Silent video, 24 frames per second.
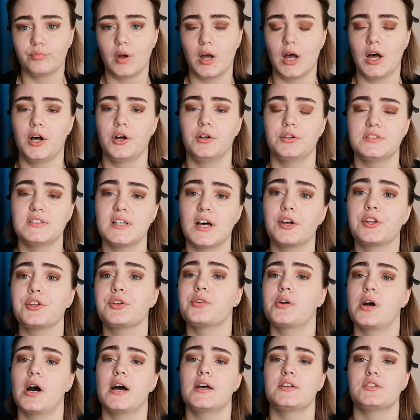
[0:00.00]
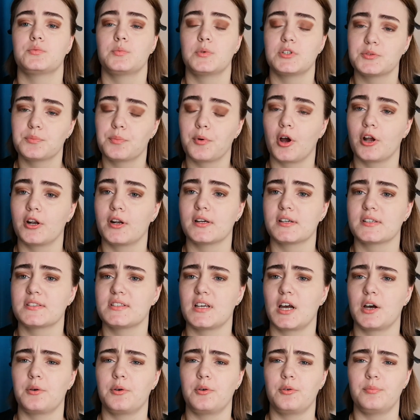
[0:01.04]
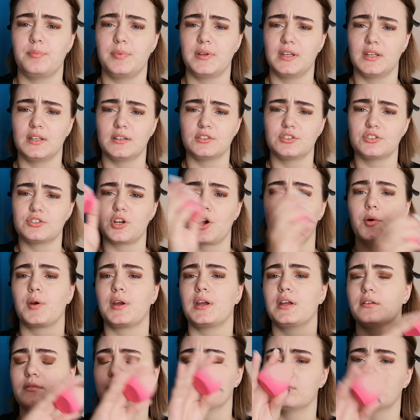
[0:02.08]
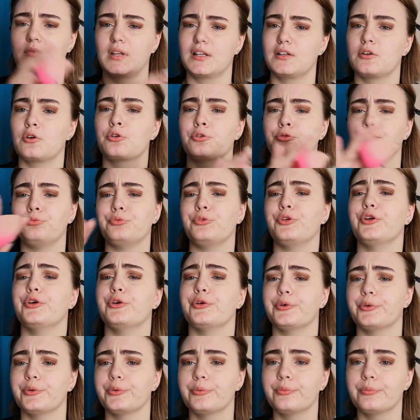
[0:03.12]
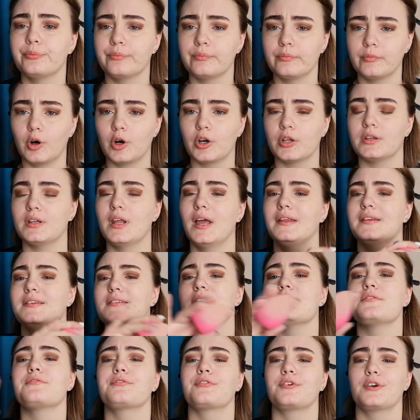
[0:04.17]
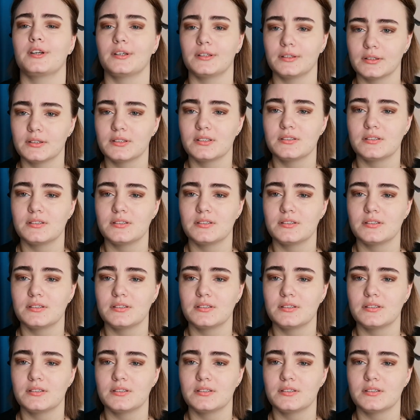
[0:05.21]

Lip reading: I'll tell you guys which products I will be showing that are new and different